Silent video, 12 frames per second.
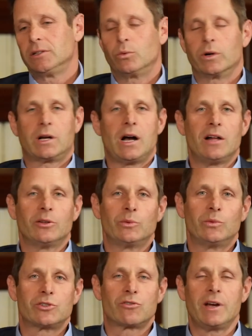where Colin
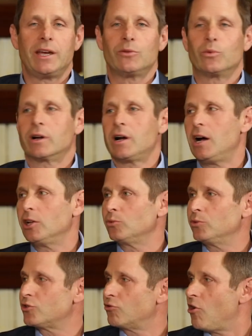was right, where Colin
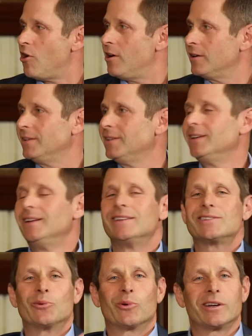was wrong.
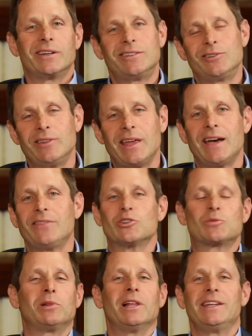So yeah. we're going to do that. There's
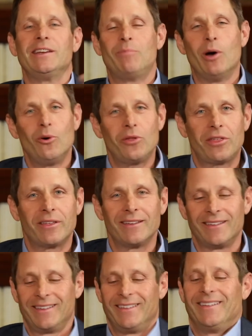plenty of both
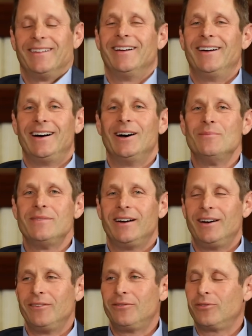um,
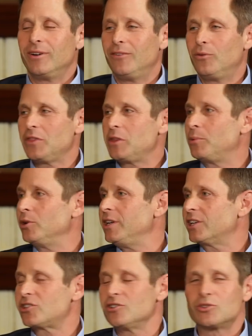of, of what the
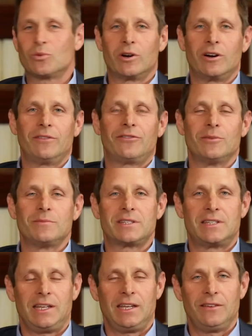predictions were from
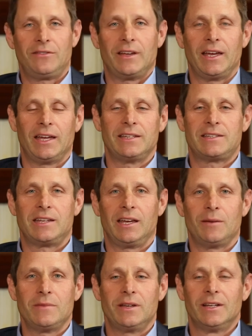Steve and
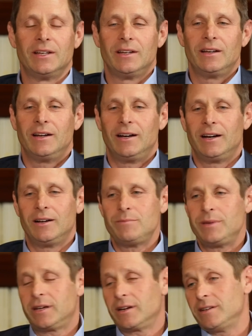Tim, uh,
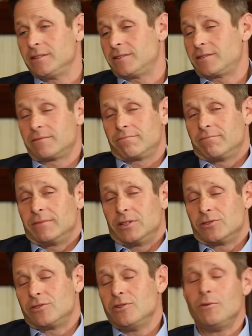because
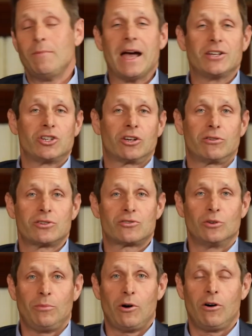there's no magic
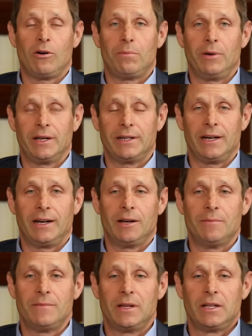crystal ball, but,
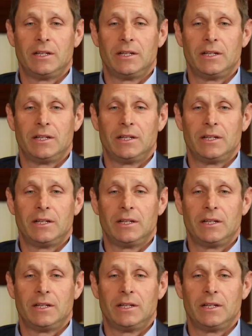um,